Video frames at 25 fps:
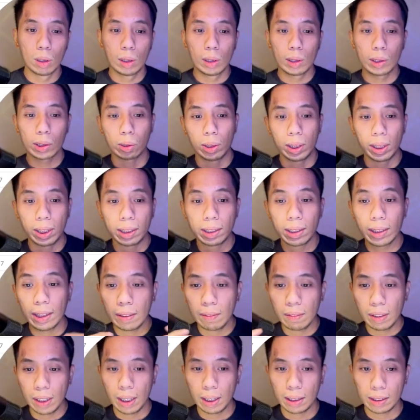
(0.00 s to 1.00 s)
So in this
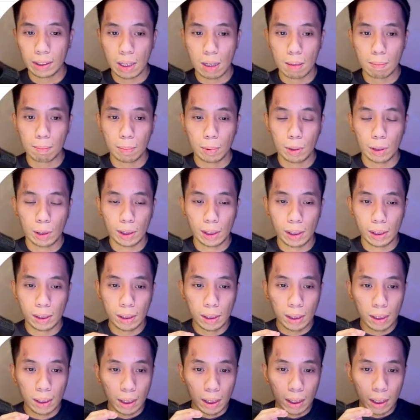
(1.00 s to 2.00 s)
given example,
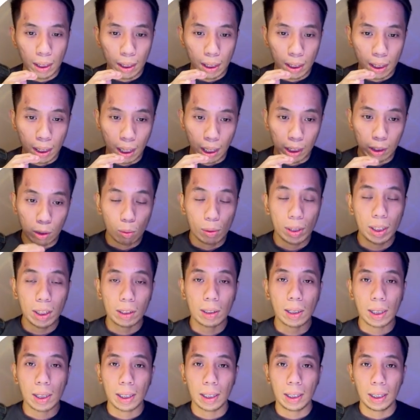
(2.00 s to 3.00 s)
I don't want to
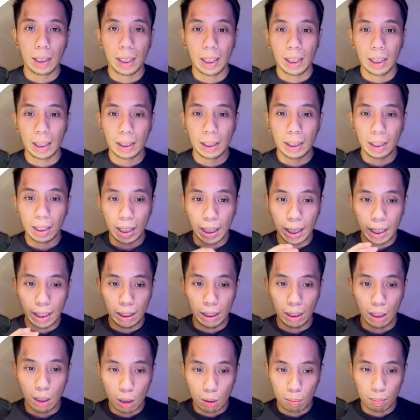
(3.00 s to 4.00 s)
target
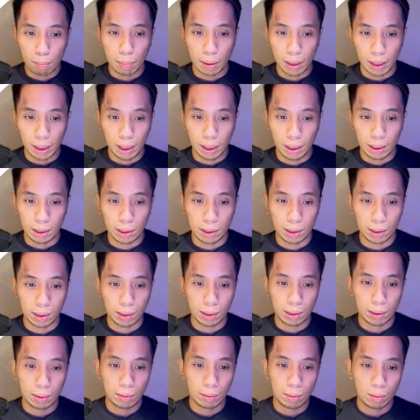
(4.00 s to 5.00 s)
any
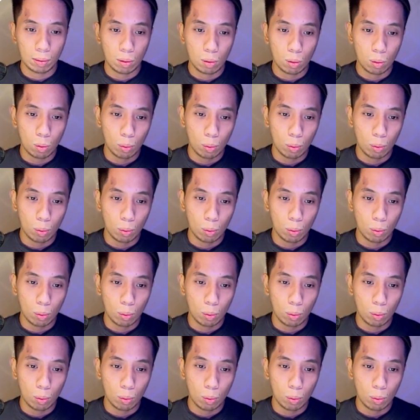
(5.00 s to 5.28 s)
companies